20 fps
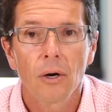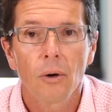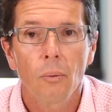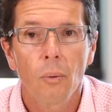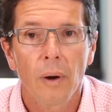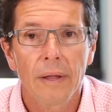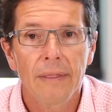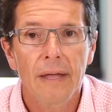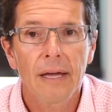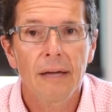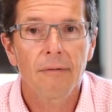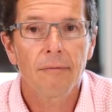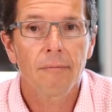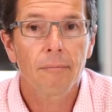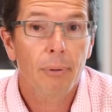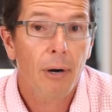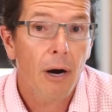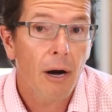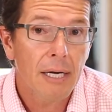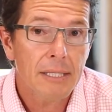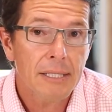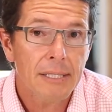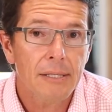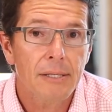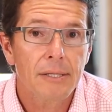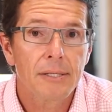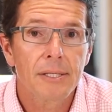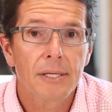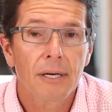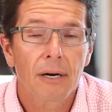when their
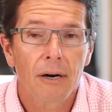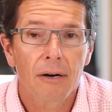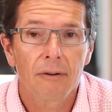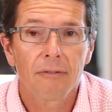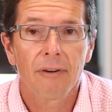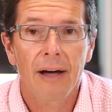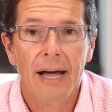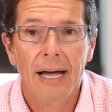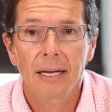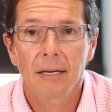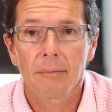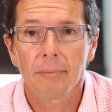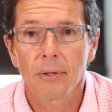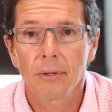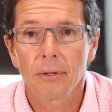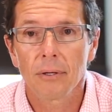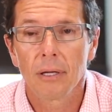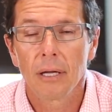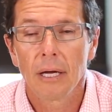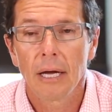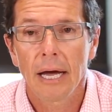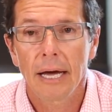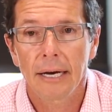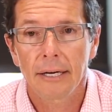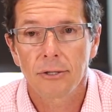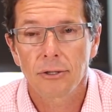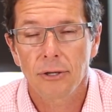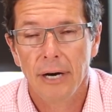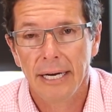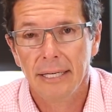prices are available at
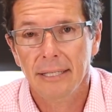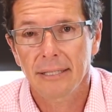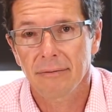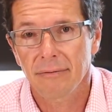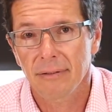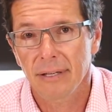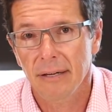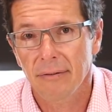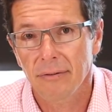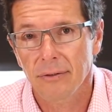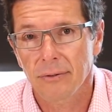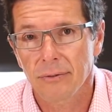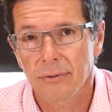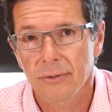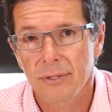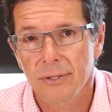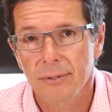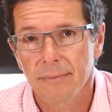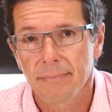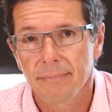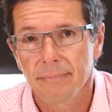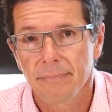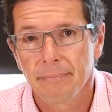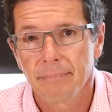attractive levels.